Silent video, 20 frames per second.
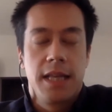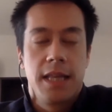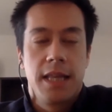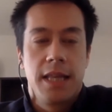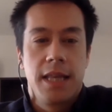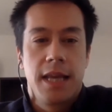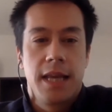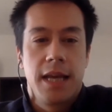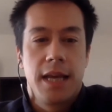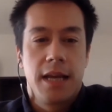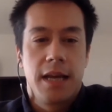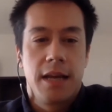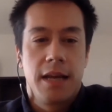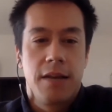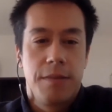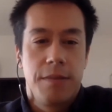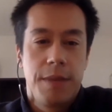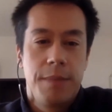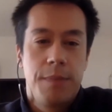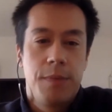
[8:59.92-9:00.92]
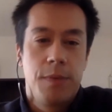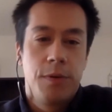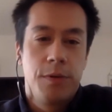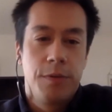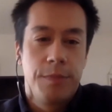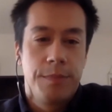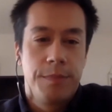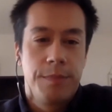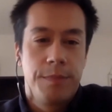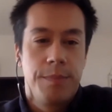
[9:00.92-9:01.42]
that other
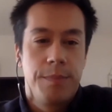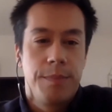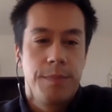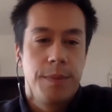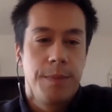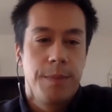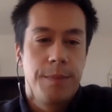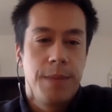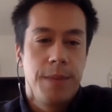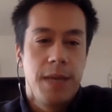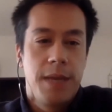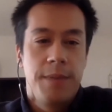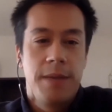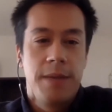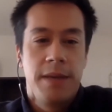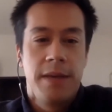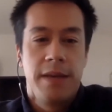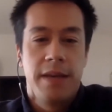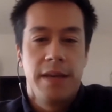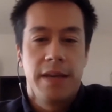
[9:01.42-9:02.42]
people may be